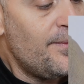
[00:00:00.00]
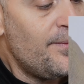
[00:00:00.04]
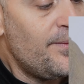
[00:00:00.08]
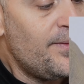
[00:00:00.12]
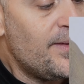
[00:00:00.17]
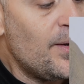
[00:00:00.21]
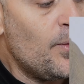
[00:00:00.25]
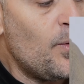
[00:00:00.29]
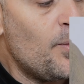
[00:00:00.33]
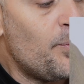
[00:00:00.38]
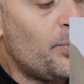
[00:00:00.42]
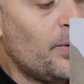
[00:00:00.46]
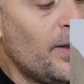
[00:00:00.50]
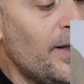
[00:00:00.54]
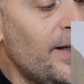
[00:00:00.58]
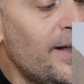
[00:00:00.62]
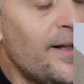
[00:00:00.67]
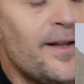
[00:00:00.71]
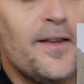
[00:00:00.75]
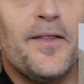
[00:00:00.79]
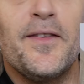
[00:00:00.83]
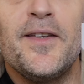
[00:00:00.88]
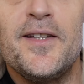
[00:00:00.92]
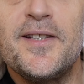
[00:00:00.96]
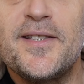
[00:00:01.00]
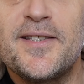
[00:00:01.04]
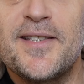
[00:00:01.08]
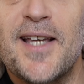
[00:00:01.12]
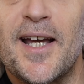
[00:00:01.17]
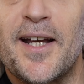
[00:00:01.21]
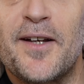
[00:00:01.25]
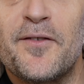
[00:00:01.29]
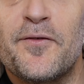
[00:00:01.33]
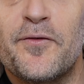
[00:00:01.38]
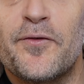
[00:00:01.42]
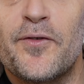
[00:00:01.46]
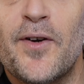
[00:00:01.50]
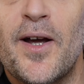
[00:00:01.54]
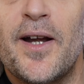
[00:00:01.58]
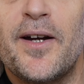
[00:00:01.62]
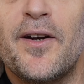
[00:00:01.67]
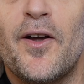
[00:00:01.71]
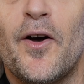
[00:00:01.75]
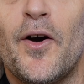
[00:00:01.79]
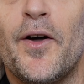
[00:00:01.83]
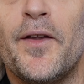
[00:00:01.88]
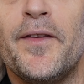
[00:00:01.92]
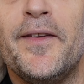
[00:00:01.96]
Then we're playing the 2nd
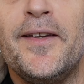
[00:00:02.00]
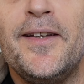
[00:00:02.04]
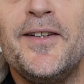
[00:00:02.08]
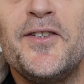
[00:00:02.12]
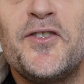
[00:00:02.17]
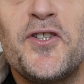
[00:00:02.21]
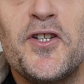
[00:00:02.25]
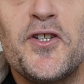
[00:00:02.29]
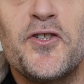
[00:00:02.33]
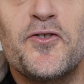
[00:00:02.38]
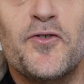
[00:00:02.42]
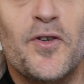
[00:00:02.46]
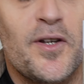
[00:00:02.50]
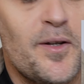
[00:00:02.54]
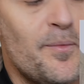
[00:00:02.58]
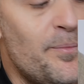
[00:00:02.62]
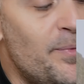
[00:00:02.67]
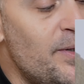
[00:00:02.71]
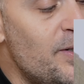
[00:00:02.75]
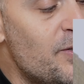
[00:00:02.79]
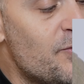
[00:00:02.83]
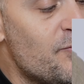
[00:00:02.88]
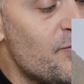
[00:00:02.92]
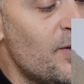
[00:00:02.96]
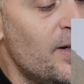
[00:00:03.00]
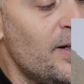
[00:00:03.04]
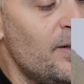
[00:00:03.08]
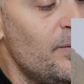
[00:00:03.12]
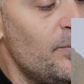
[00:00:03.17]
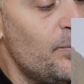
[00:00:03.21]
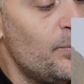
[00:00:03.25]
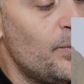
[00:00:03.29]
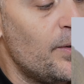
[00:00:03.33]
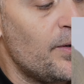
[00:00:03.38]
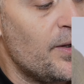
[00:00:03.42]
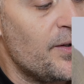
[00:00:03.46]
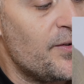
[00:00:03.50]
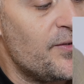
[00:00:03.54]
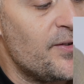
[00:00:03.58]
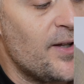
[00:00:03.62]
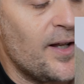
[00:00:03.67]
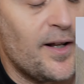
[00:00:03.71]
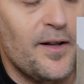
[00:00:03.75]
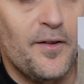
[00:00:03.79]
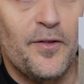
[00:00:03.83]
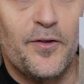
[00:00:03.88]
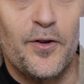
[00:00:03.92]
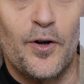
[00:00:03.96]
fret on the G string and B string with our
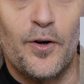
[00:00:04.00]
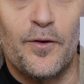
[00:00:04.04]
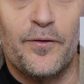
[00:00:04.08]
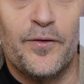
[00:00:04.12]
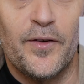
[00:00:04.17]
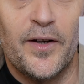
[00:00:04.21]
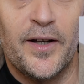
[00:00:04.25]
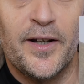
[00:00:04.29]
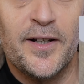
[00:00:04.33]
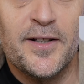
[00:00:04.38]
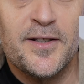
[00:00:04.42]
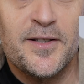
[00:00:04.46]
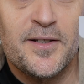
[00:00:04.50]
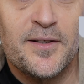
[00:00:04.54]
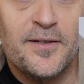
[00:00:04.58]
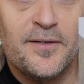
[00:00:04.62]
2nd and 3rd fingers.